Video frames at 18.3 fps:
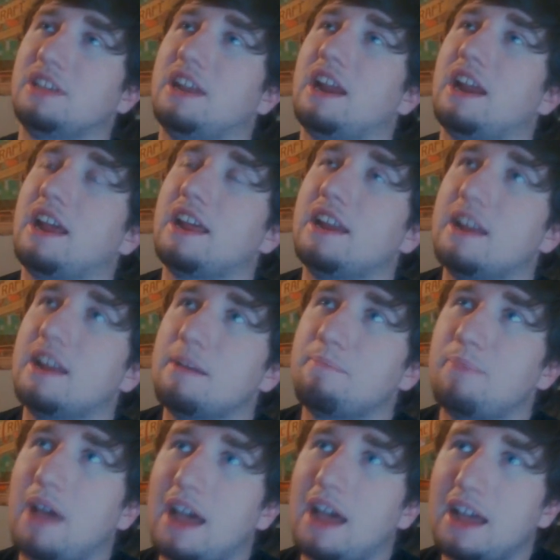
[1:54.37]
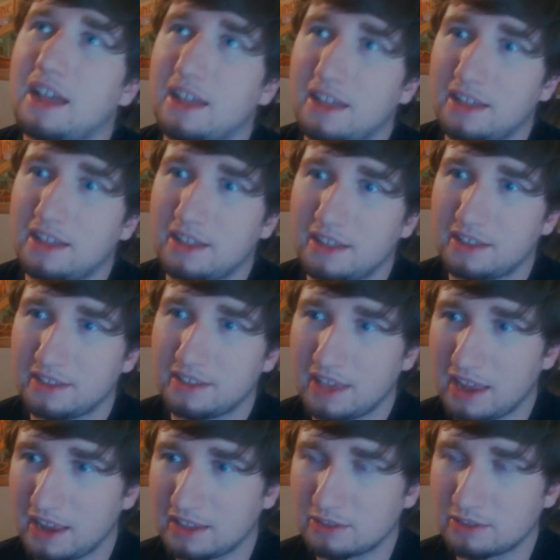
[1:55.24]
and I ended up
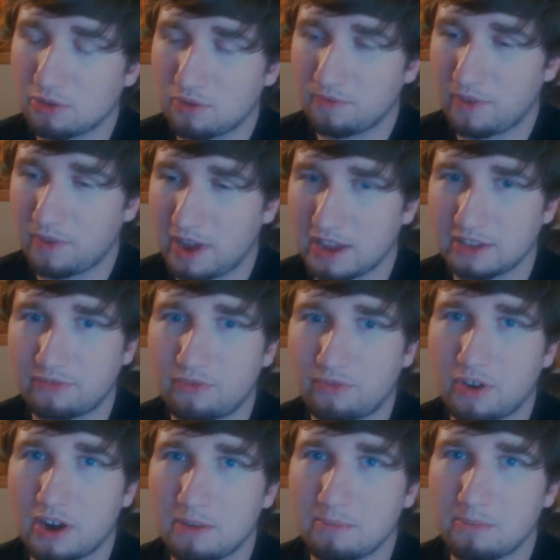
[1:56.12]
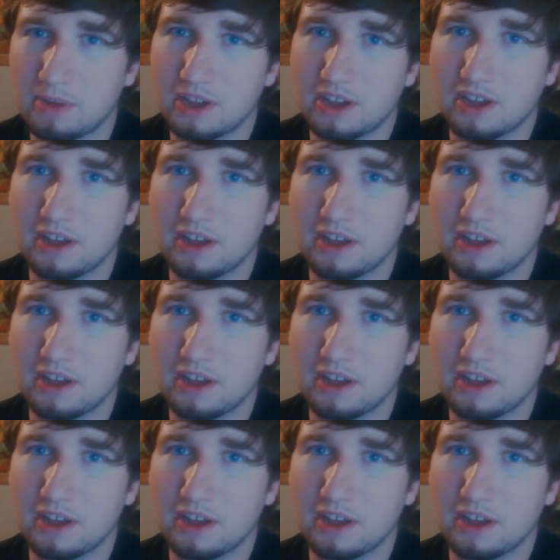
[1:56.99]
getting some advice from